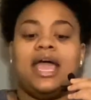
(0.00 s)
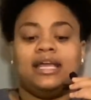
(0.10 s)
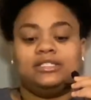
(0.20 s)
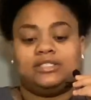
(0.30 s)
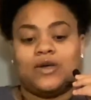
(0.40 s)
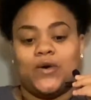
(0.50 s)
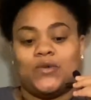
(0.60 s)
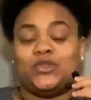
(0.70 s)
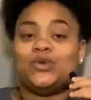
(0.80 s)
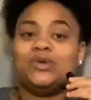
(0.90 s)
And
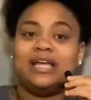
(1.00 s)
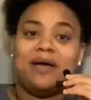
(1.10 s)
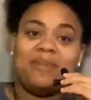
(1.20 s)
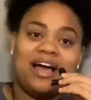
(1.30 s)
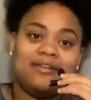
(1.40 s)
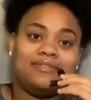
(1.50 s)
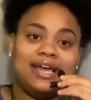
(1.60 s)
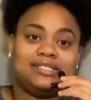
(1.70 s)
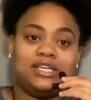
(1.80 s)
so through that, my advice